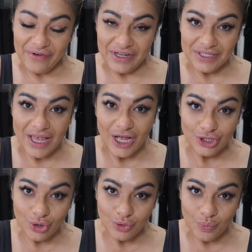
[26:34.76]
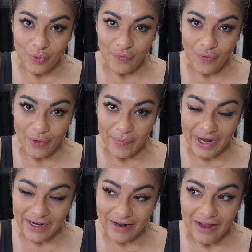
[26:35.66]
rescheduled before
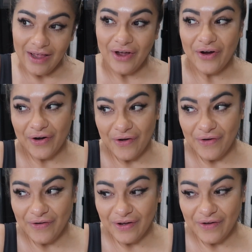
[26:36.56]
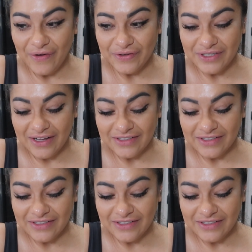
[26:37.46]
my girl goes,